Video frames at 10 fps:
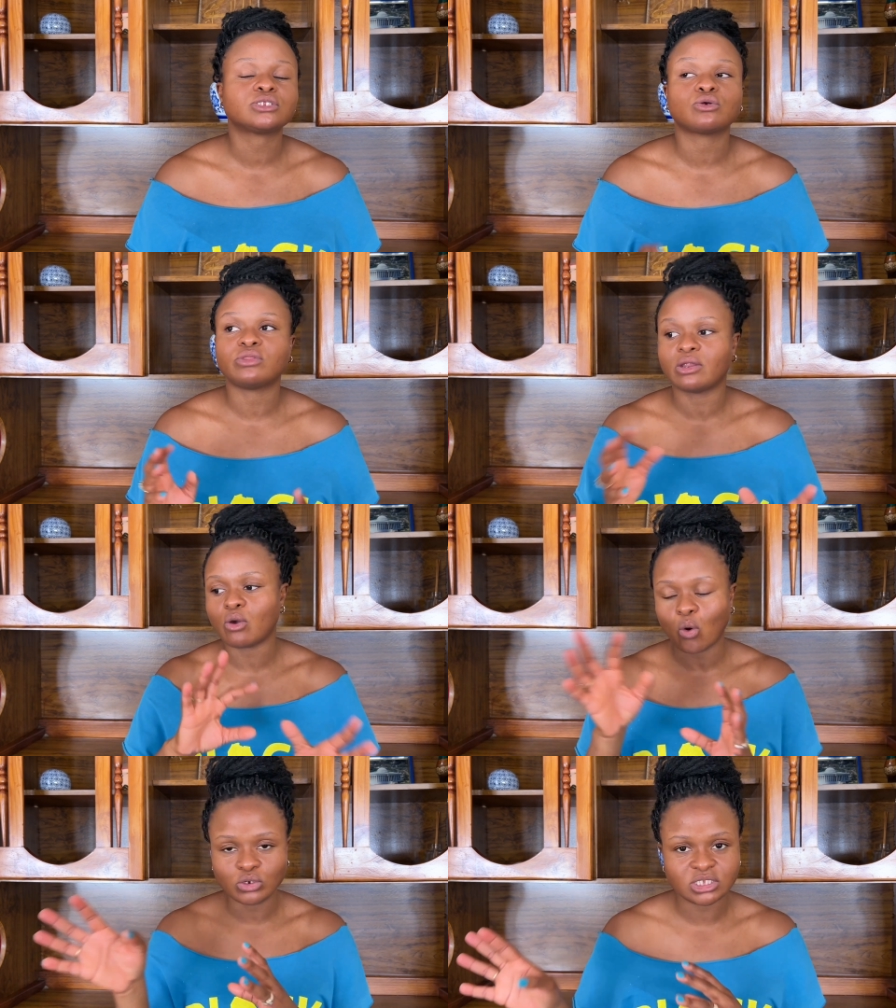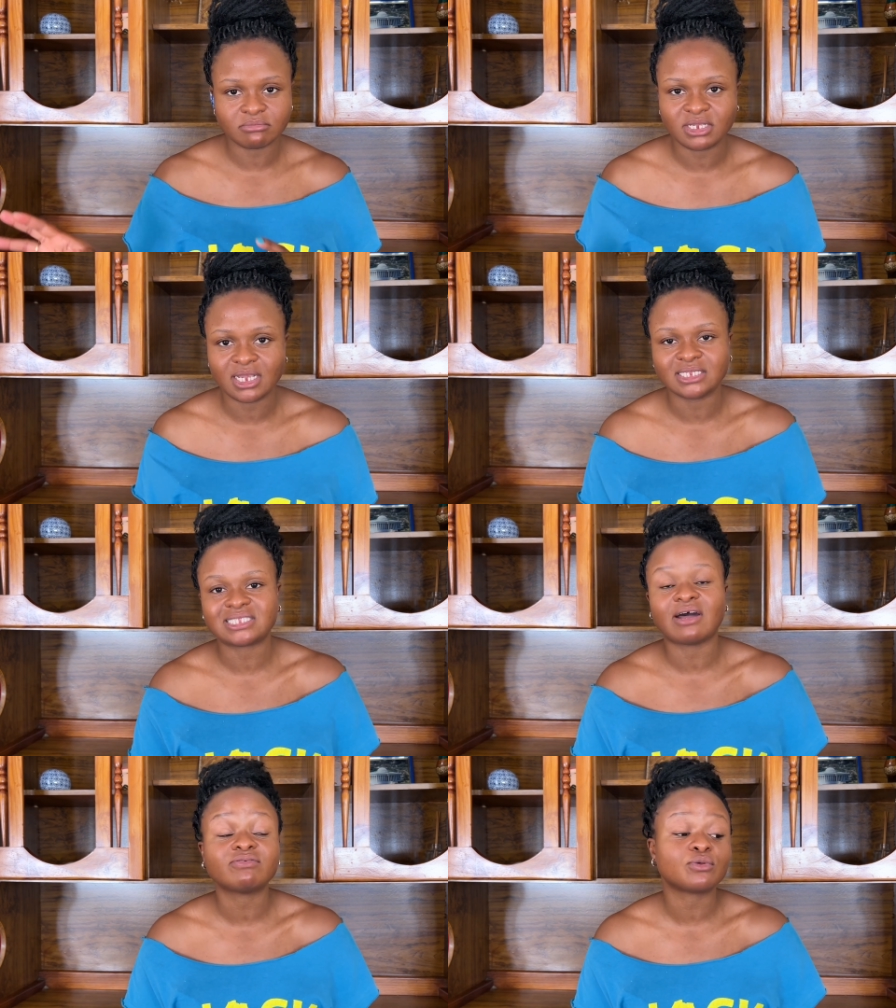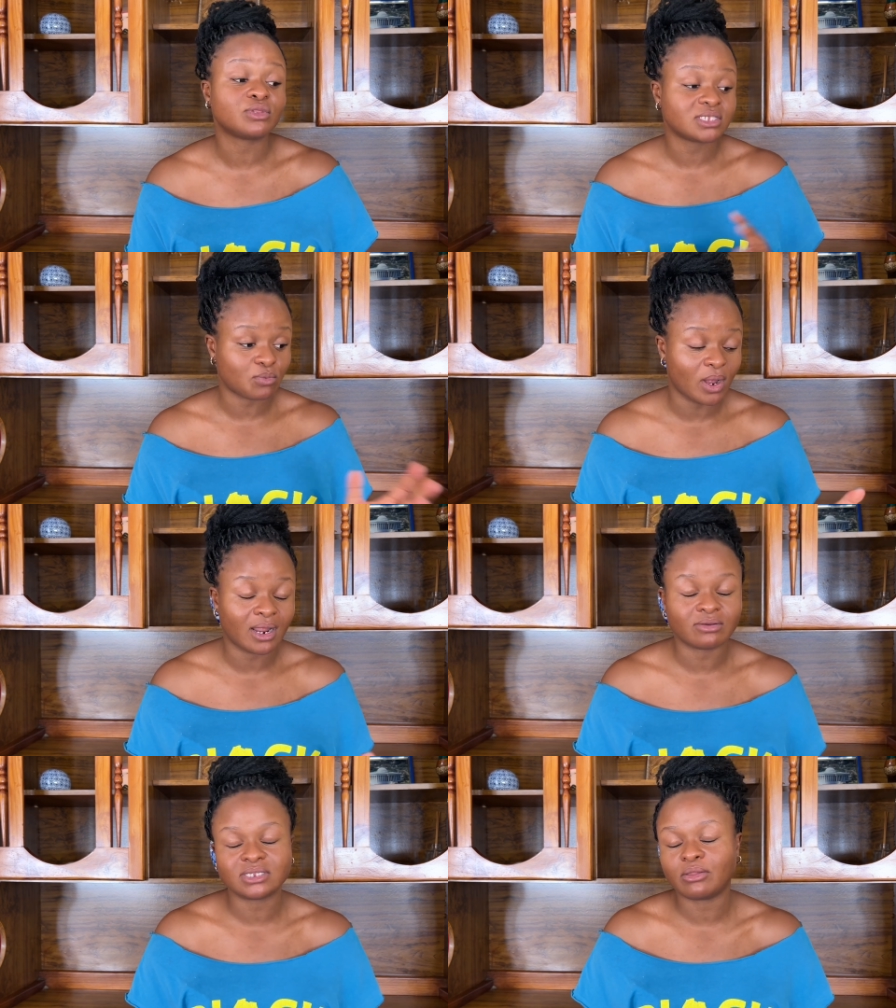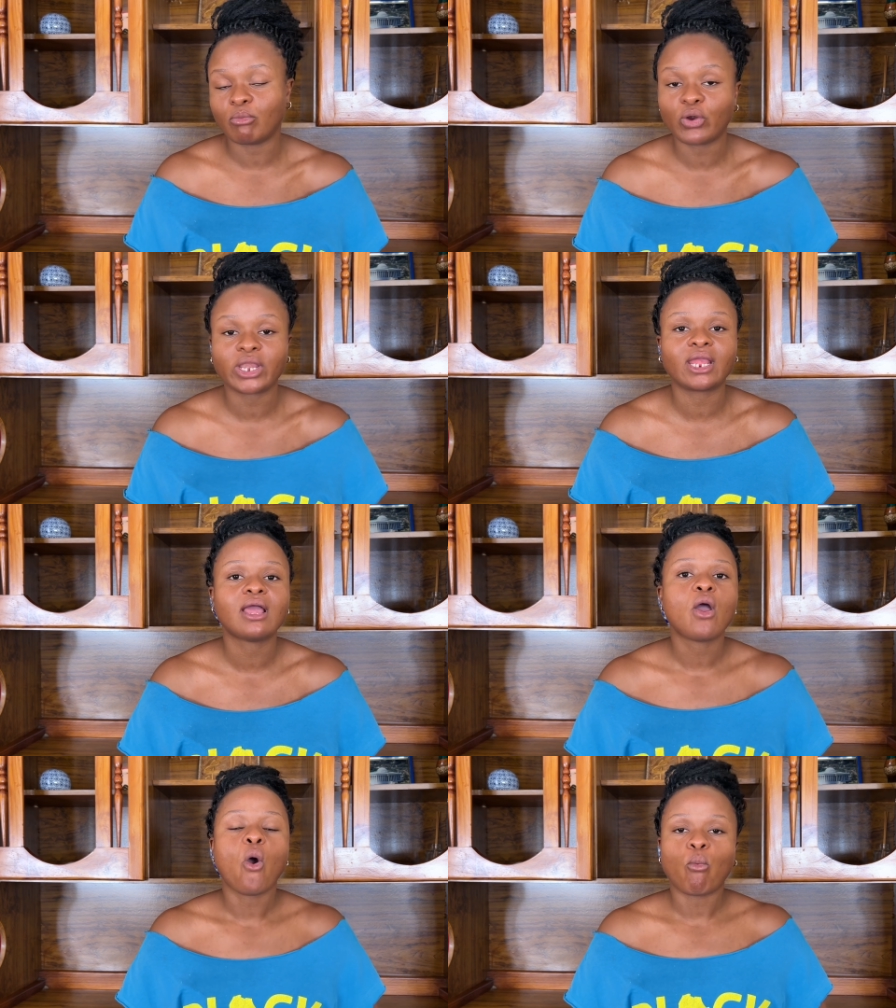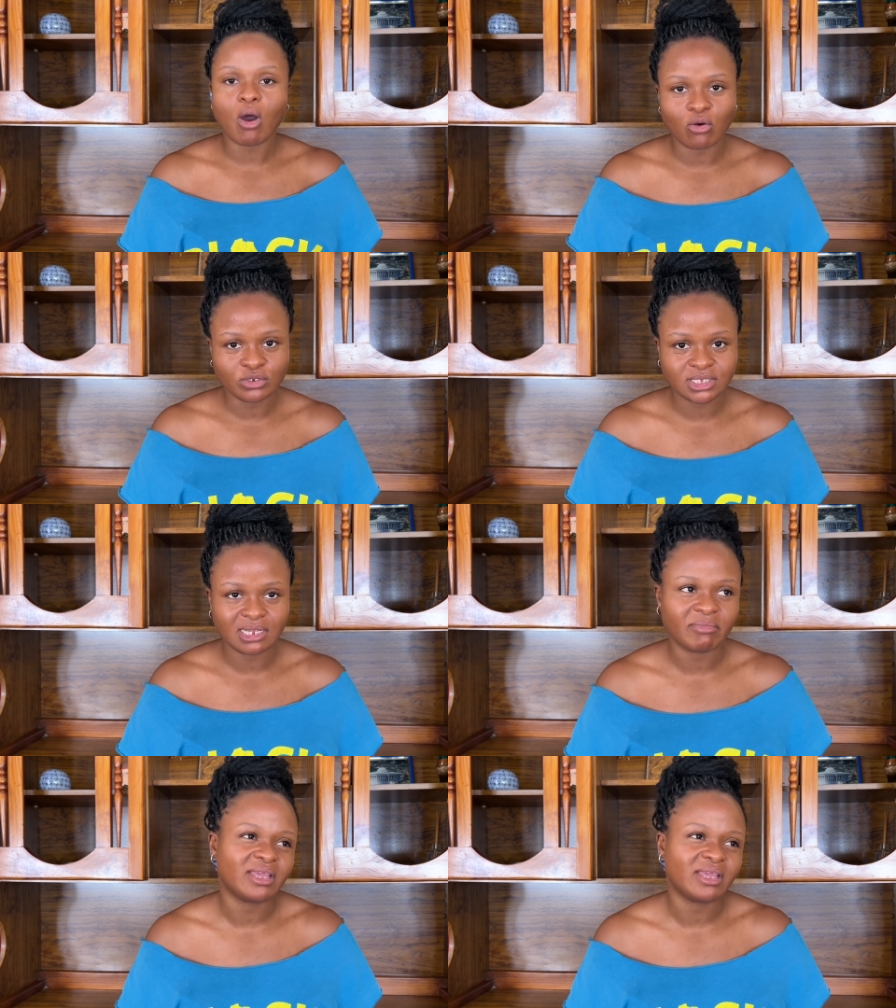So they'd host me and stuff. So this one house in the morning were hosting me.